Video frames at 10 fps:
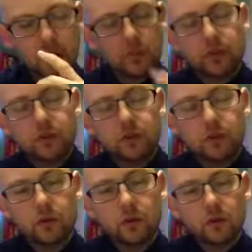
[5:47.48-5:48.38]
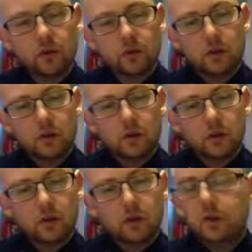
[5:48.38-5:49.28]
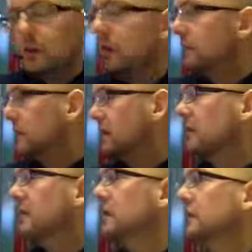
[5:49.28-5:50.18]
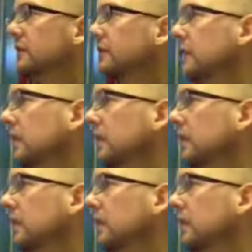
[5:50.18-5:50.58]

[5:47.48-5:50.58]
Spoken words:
I'm not sure. The only thing I can think of is